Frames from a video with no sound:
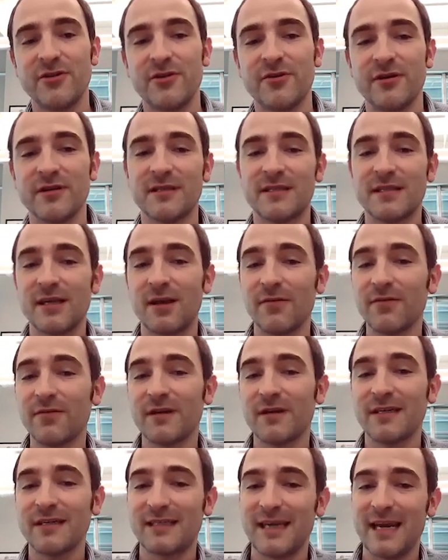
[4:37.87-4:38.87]
known as
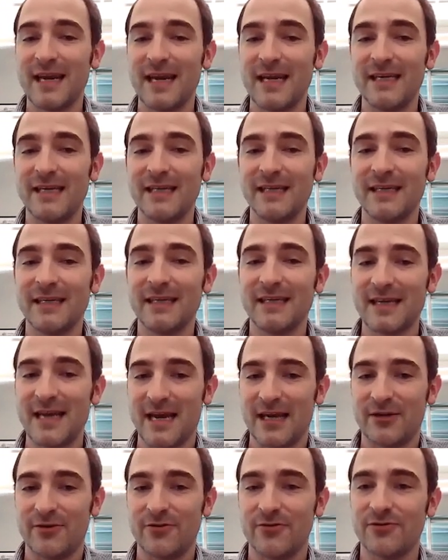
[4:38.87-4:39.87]
self-contained
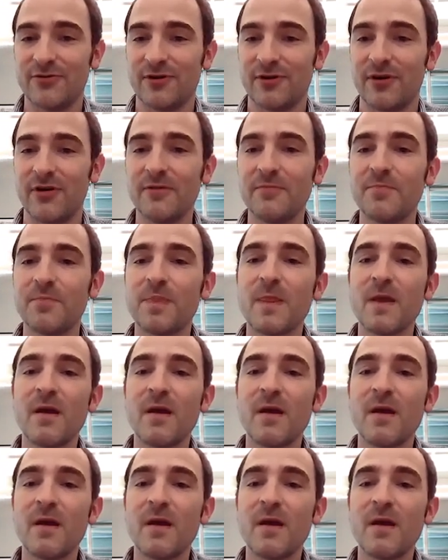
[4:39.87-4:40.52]
connectors, are.